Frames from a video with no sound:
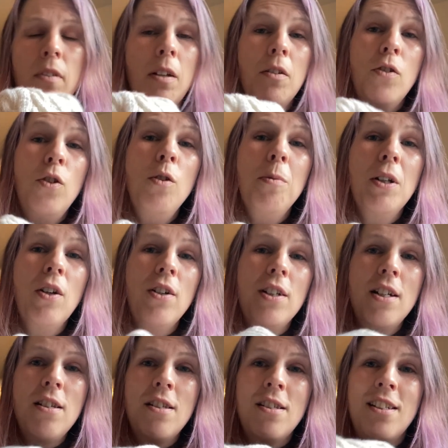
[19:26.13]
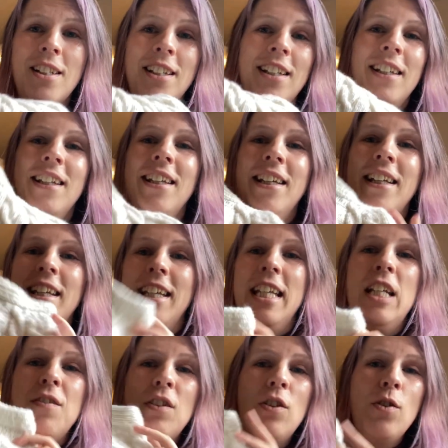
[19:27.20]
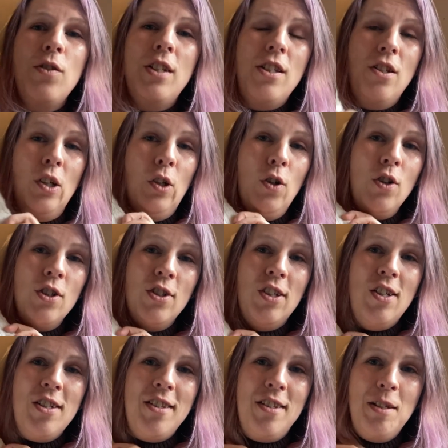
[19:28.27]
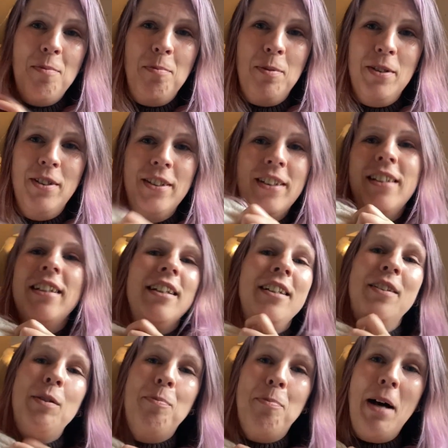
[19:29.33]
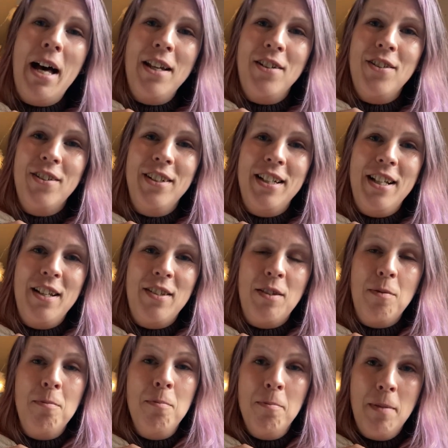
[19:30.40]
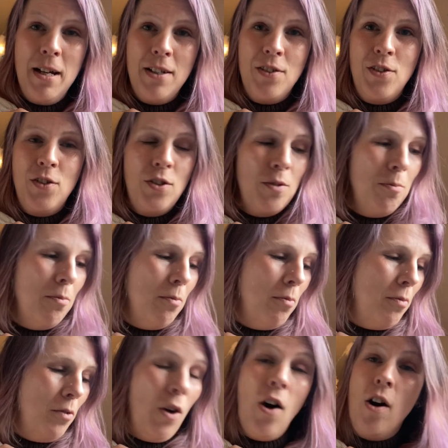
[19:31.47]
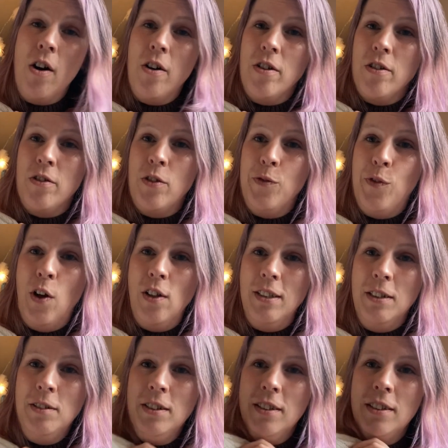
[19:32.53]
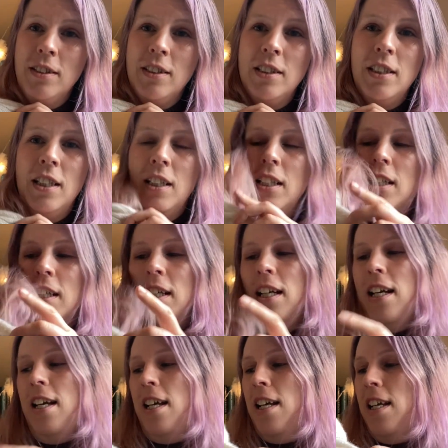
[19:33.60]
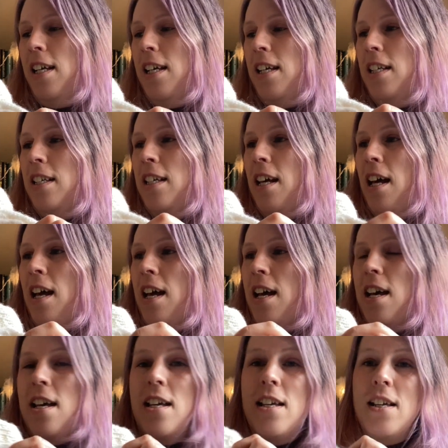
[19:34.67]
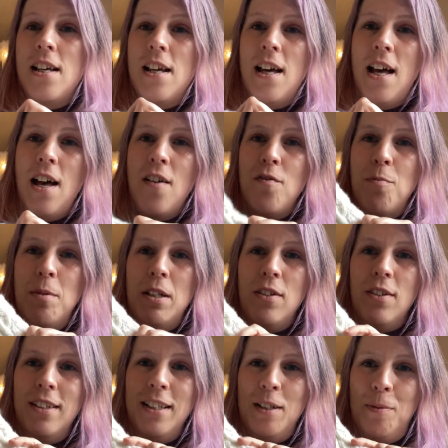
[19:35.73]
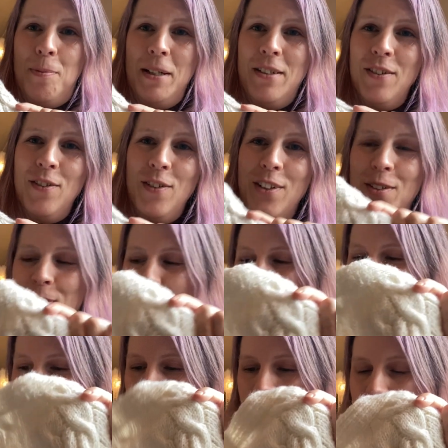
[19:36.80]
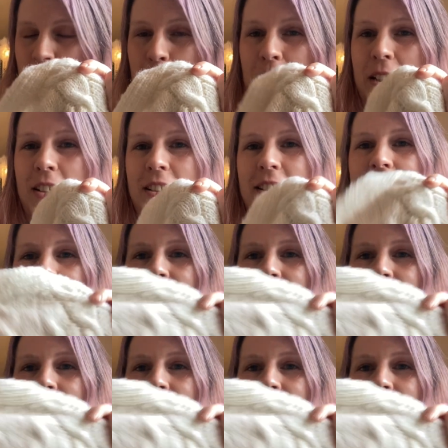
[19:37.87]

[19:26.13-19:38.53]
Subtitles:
To be honest, even though this looks a lot simpler, the pattern is much harder to follow. And I have been a little bit annoyed with this pattern because